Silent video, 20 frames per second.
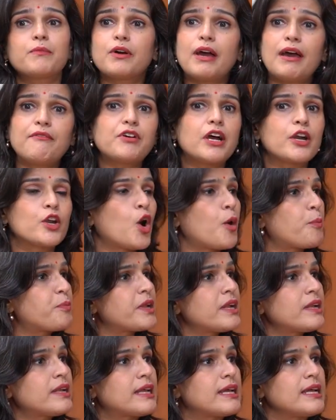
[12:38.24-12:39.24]
have
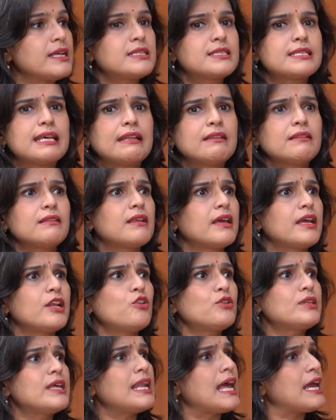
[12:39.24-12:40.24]
adopted kids, and,
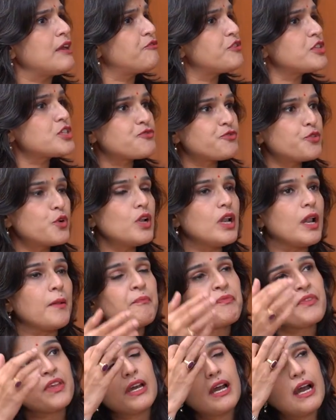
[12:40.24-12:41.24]
their life is
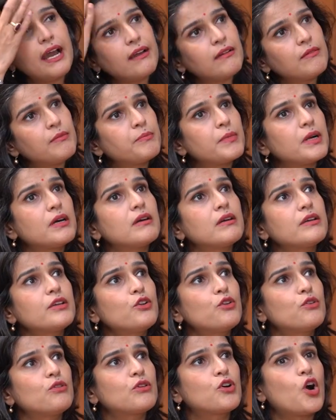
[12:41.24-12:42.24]
full.
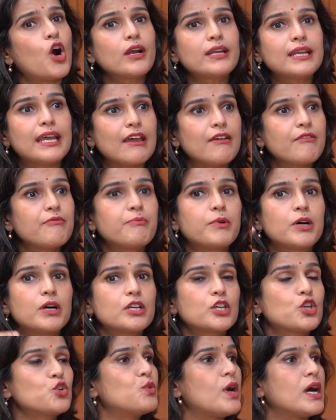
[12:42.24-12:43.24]
God gave
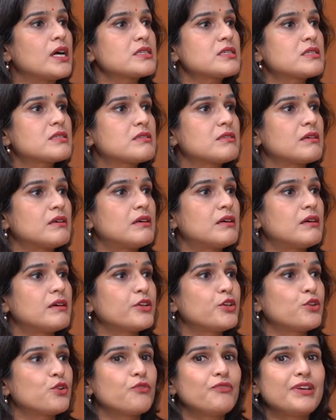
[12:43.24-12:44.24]
birth to us.
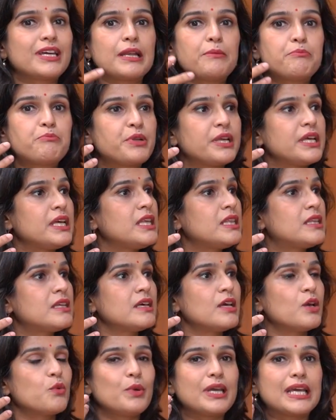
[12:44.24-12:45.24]
We can breathe,
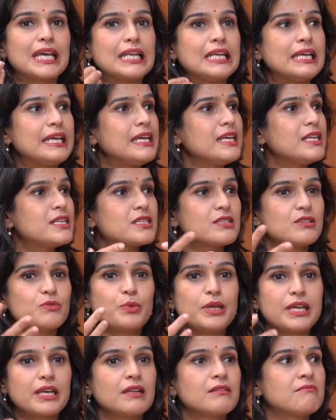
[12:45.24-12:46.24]
we can eat,
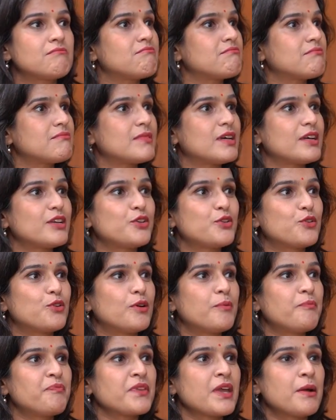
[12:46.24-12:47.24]
we can,
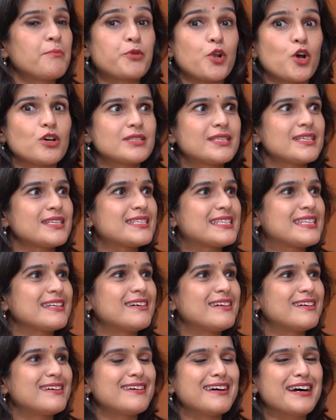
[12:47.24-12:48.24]
process
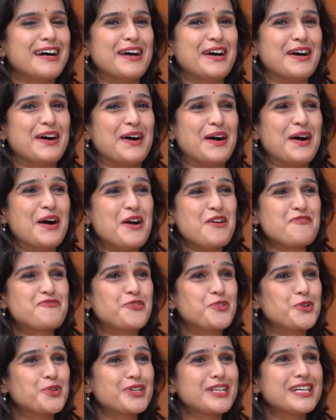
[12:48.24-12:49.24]
the
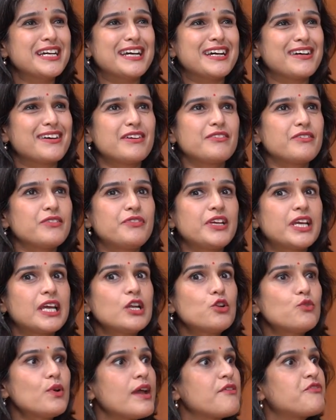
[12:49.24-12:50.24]
food. We
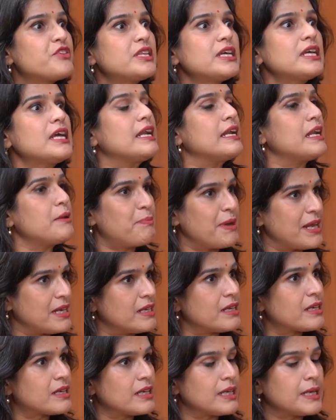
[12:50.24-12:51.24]
can do everything
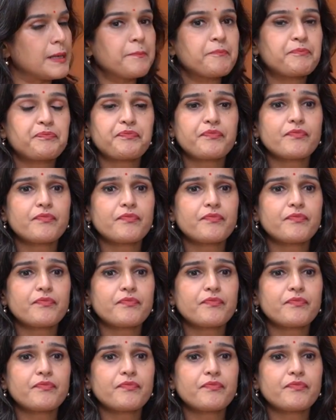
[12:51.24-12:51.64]
independently.